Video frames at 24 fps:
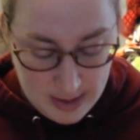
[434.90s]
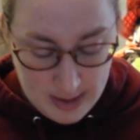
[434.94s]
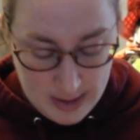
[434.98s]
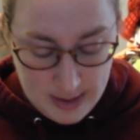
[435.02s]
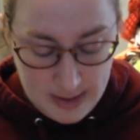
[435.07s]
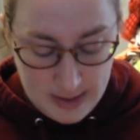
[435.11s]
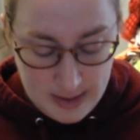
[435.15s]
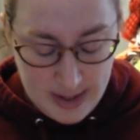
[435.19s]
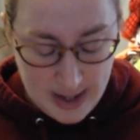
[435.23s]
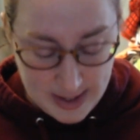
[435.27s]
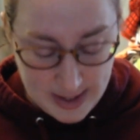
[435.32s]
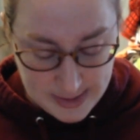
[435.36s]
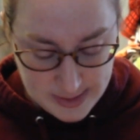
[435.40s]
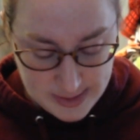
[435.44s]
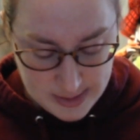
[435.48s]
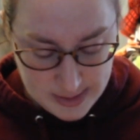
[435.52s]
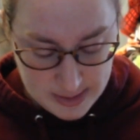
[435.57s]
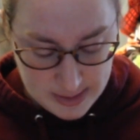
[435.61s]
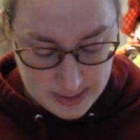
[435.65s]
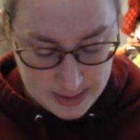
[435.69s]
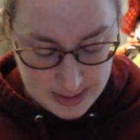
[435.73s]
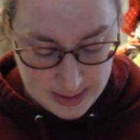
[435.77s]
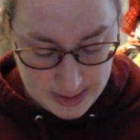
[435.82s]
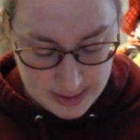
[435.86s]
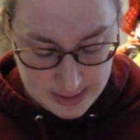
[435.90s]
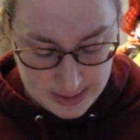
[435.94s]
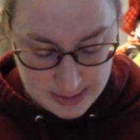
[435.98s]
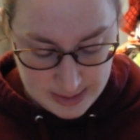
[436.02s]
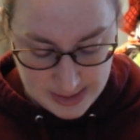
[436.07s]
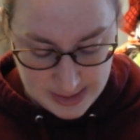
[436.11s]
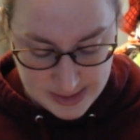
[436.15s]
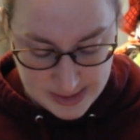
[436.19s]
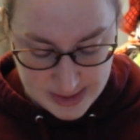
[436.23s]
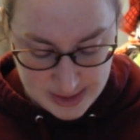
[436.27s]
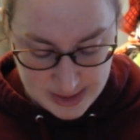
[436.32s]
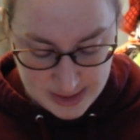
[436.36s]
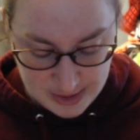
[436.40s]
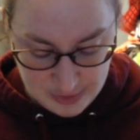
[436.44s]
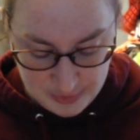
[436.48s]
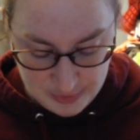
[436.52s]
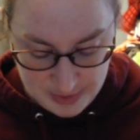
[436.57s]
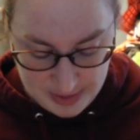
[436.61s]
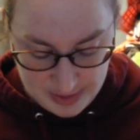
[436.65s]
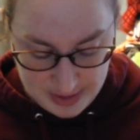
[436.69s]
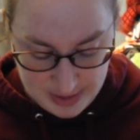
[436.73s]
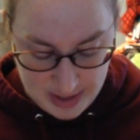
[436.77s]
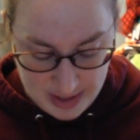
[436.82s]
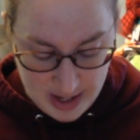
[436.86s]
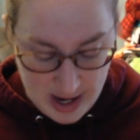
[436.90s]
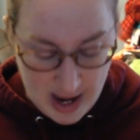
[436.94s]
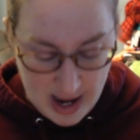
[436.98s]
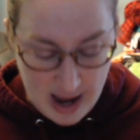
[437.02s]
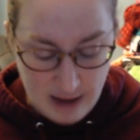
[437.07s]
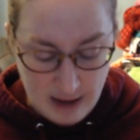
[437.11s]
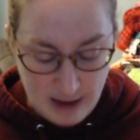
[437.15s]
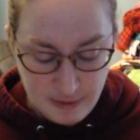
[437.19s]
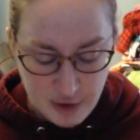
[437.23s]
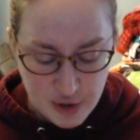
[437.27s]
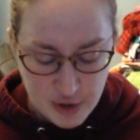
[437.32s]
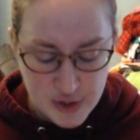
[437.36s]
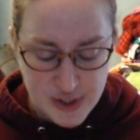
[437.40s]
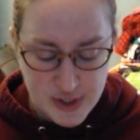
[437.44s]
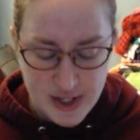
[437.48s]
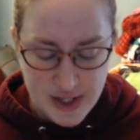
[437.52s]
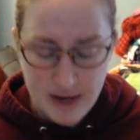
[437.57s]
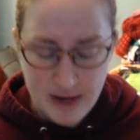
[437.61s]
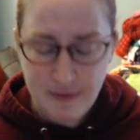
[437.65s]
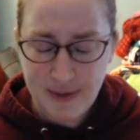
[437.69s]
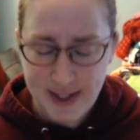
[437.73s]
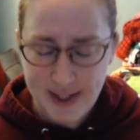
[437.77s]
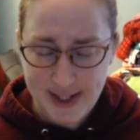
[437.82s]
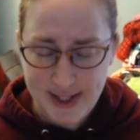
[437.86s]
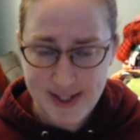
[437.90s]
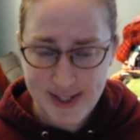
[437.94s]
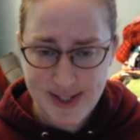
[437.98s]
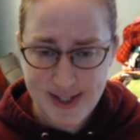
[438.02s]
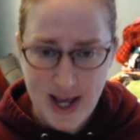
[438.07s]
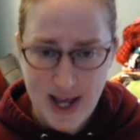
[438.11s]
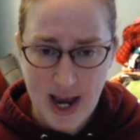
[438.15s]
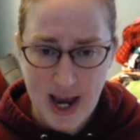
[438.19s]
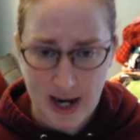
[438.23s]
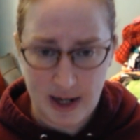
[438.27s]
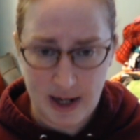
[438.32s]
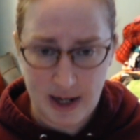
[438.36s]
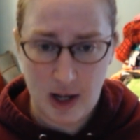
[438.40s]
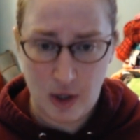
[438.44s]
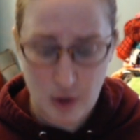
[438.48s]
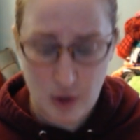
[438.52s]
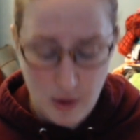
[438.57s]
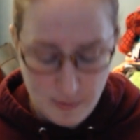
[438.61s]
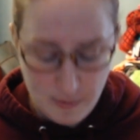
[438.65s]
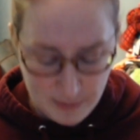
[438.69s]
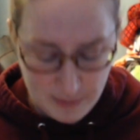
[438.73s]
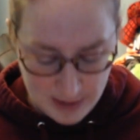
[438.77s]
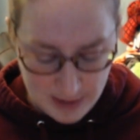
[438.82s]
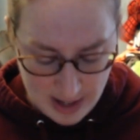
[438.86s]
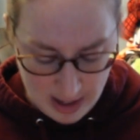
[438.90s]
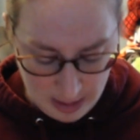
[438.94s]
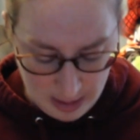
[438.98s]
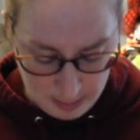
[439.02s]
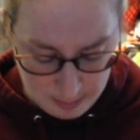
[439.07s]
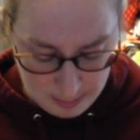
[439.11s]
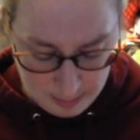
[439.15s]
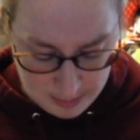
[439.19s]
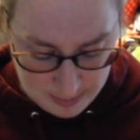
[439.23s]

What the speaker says: Yes, Nancy agreed. After you're safely inside, I'll go for help.